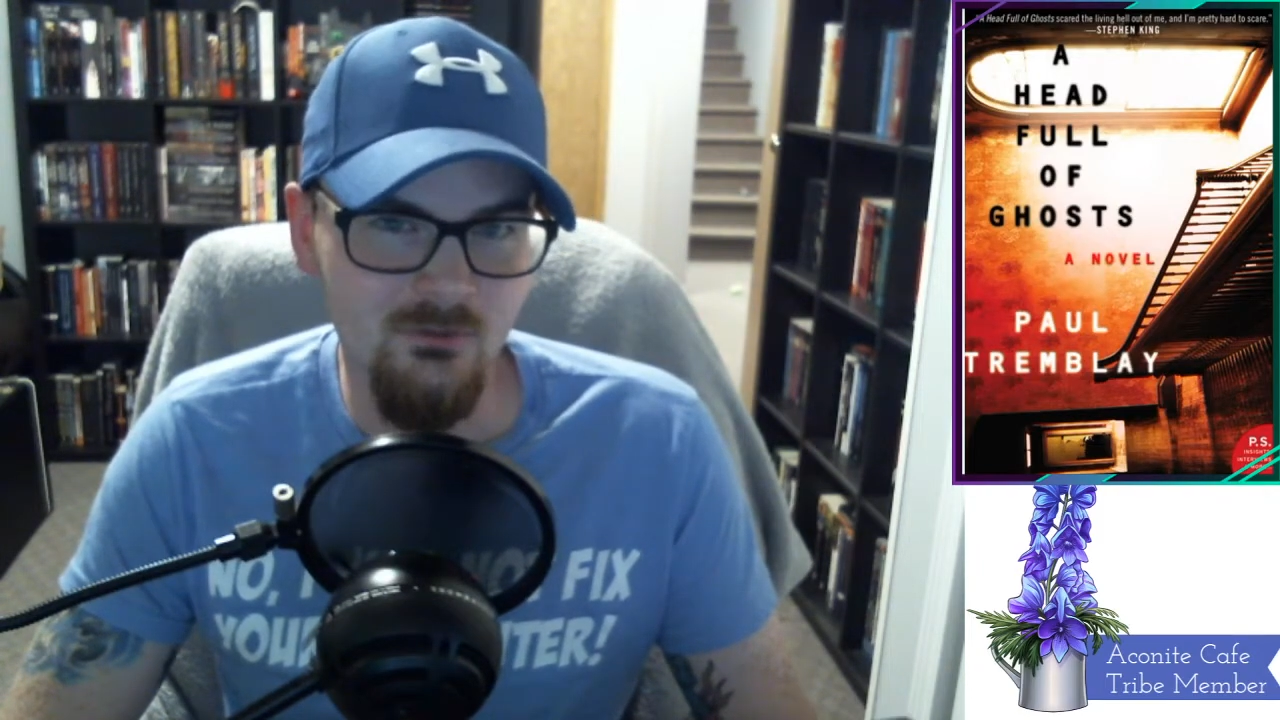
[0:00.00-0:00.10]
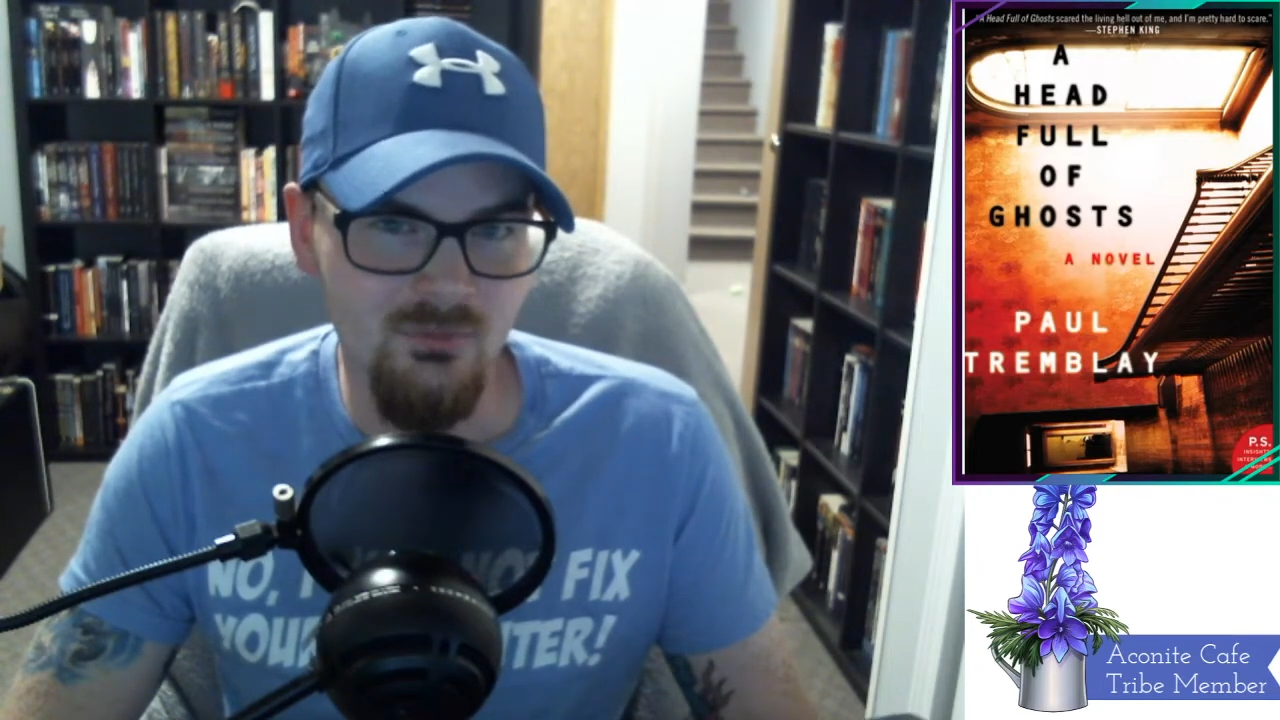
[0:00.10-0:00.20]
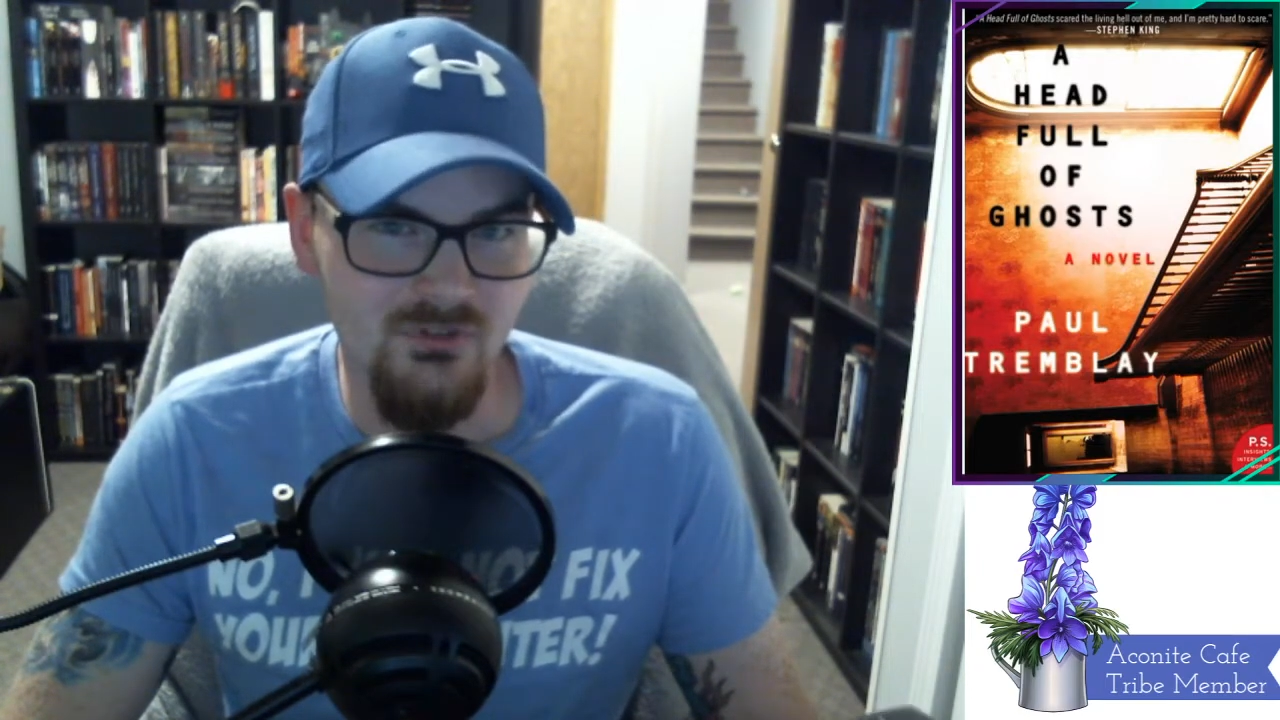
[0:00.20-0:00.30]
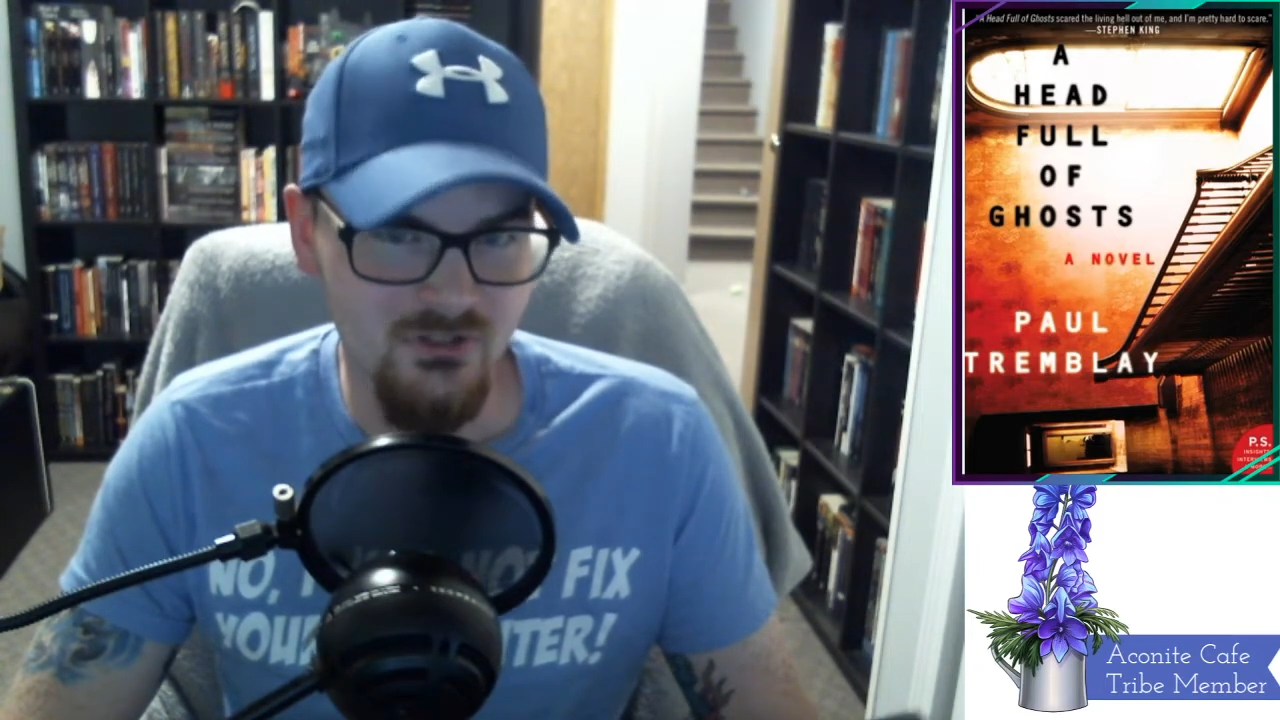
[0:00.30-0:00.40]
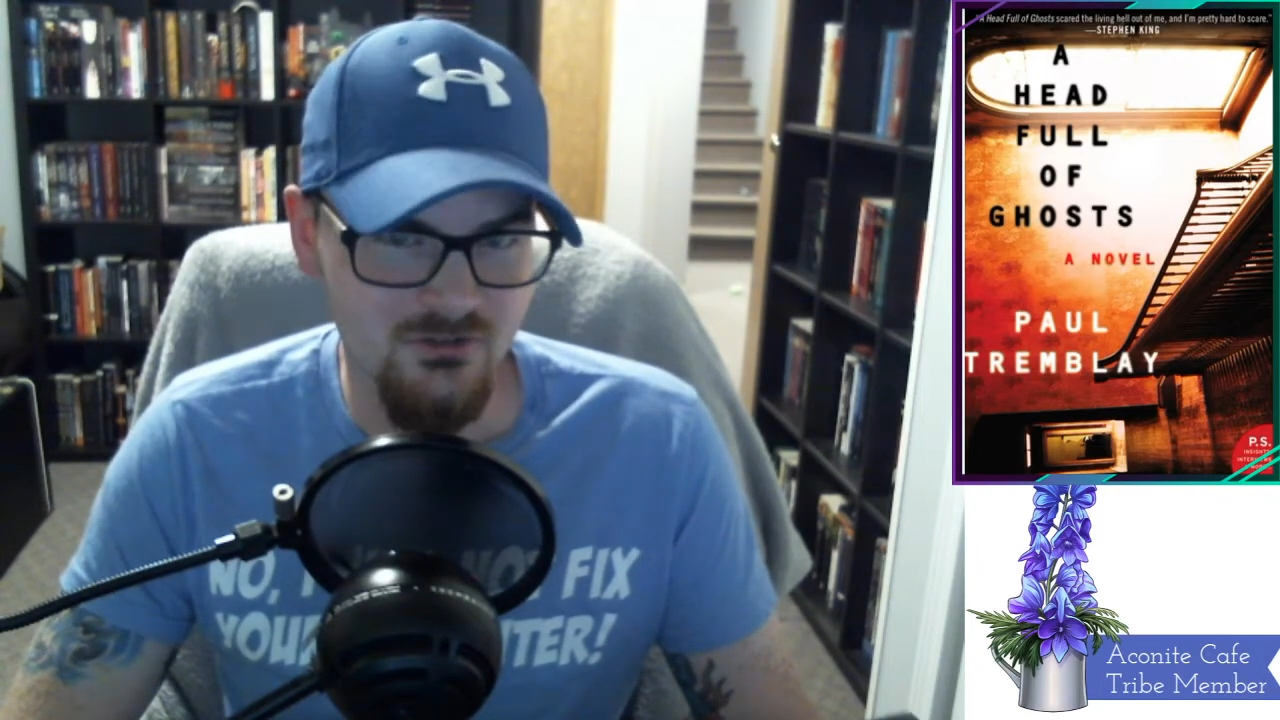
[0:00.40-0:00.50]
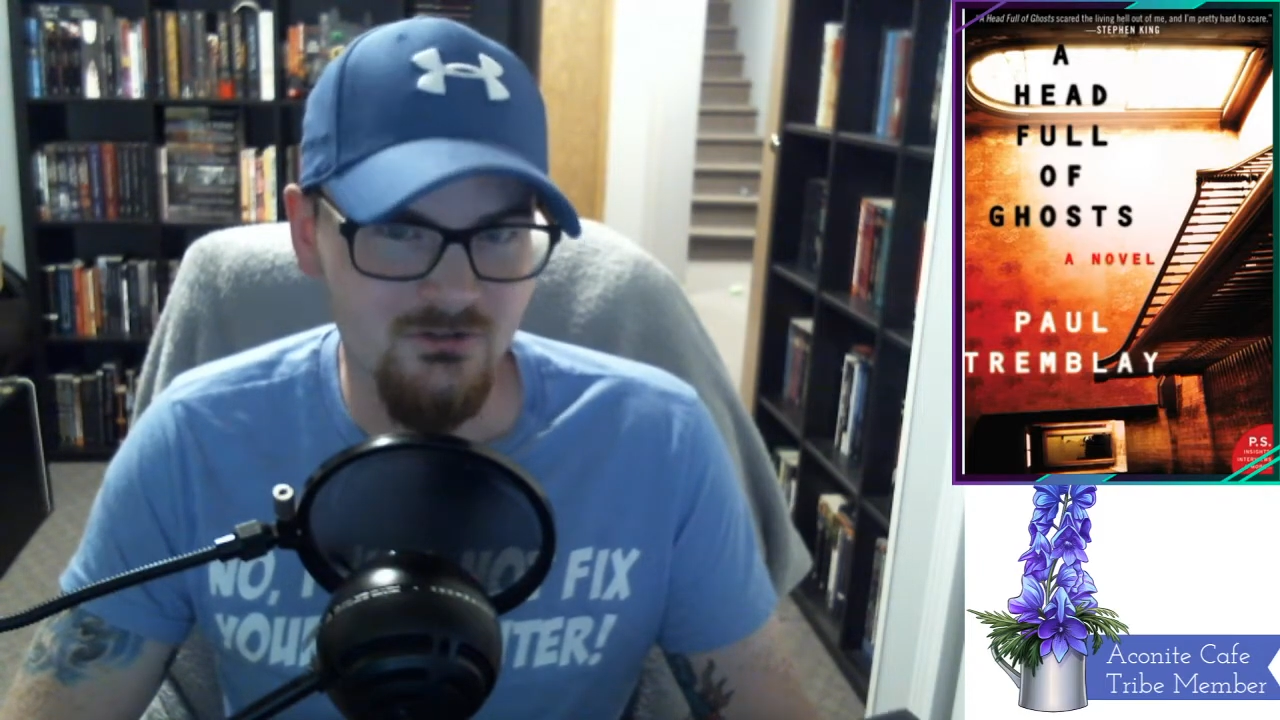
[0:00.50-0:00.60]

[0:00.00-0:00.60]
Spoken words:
possession